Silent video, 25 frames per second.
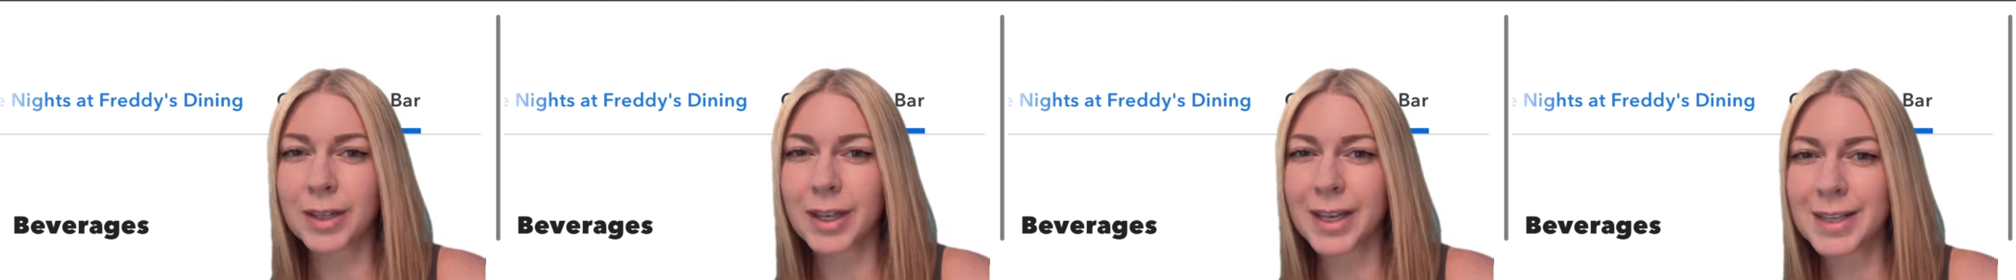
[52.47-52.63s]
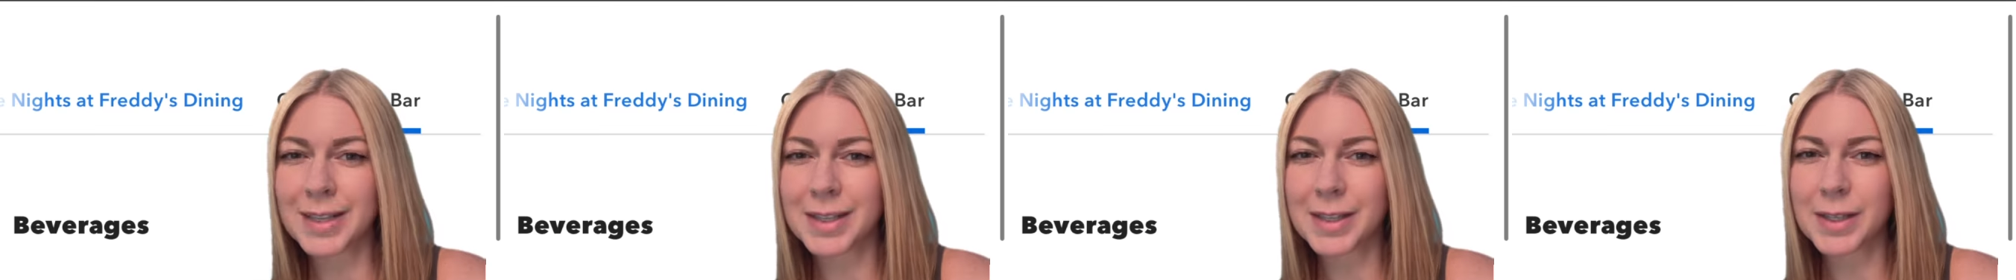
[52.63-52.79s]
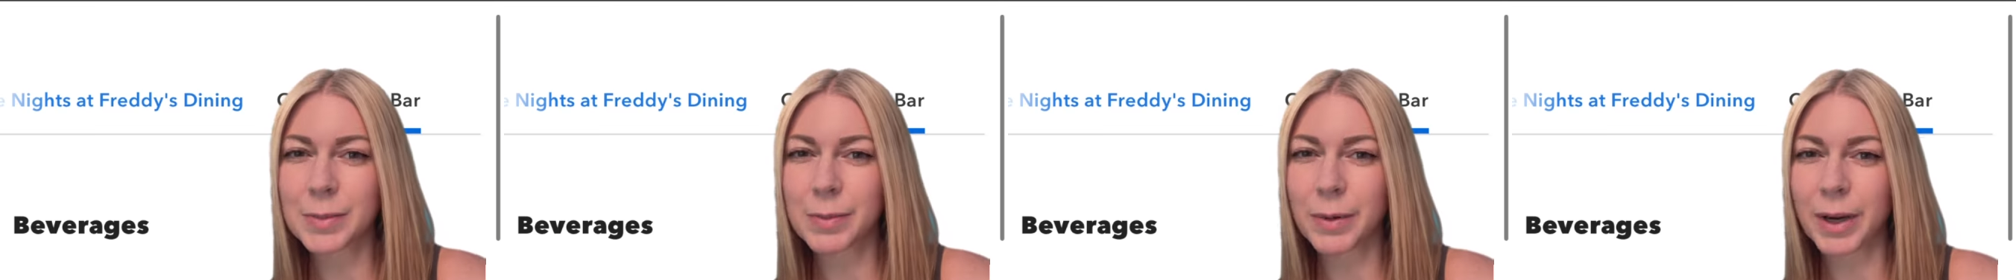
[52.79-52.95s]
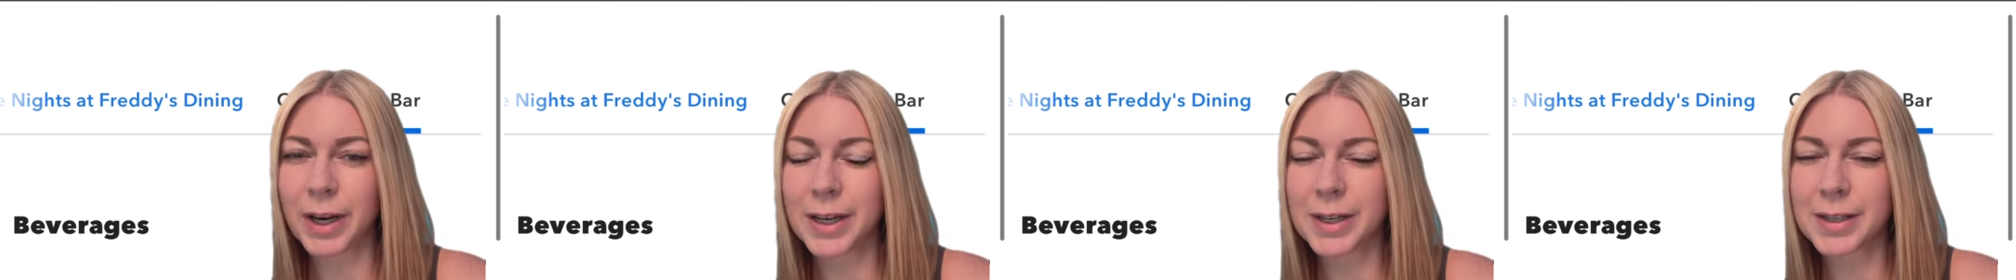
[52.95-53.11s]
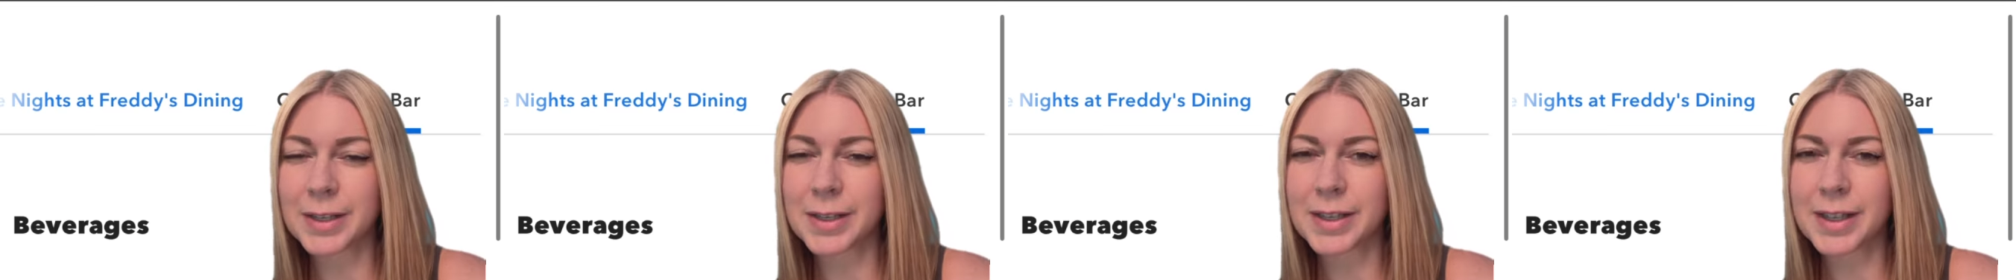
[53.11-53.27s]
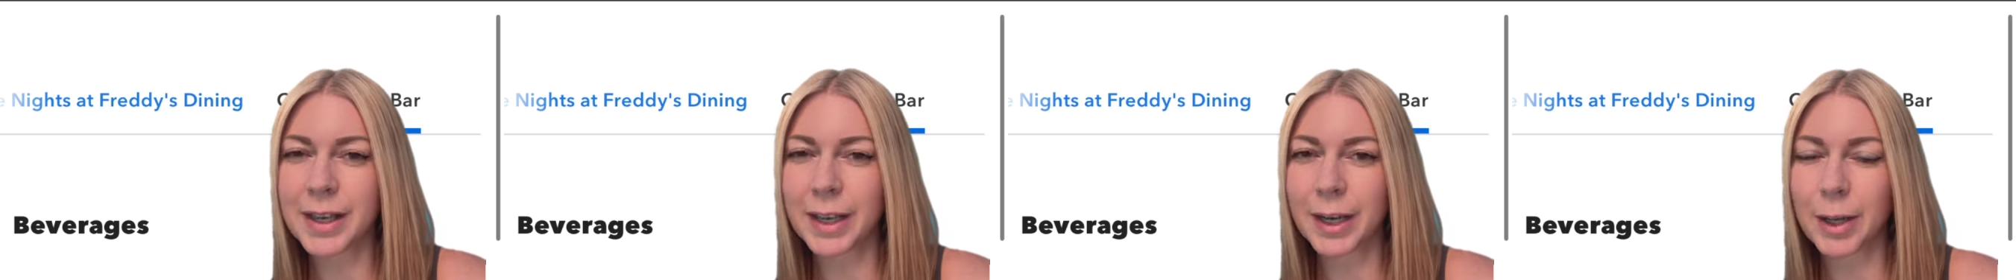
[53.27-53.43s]
Hidden
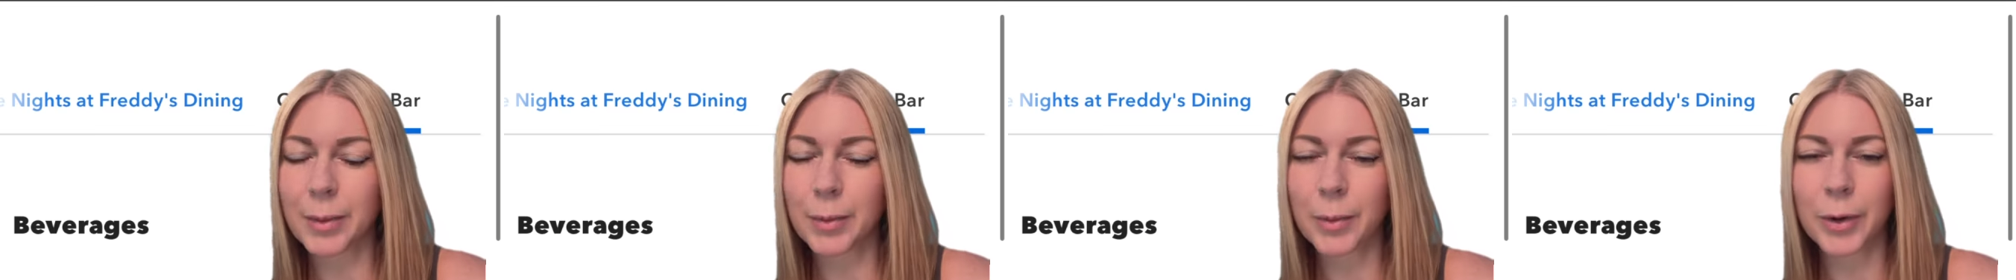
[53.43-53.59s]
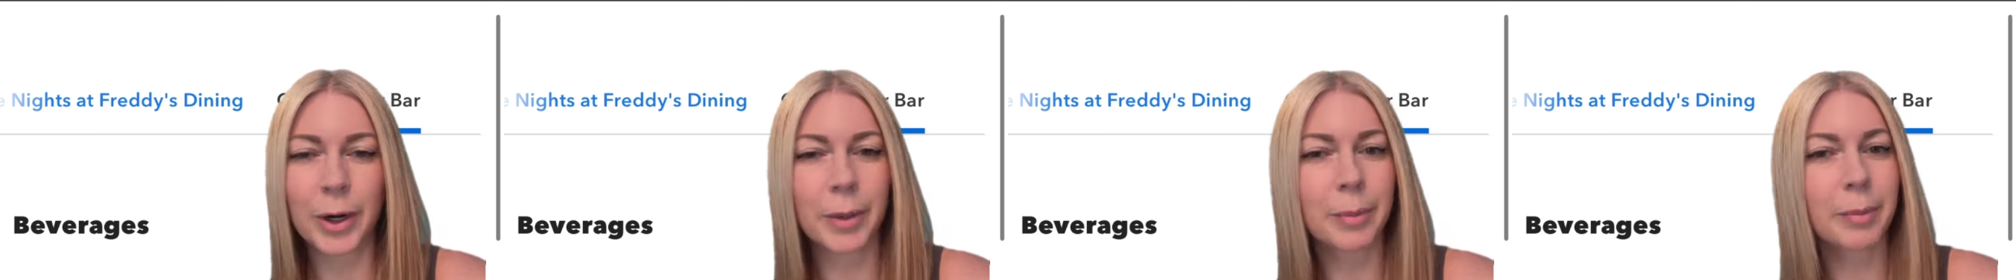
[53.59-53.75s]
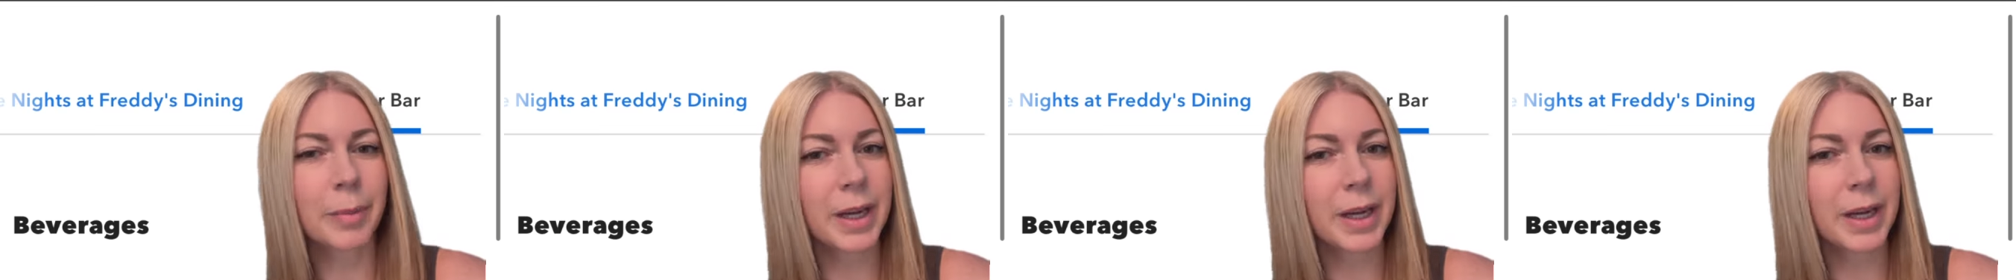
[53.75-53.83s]
Springs anymore,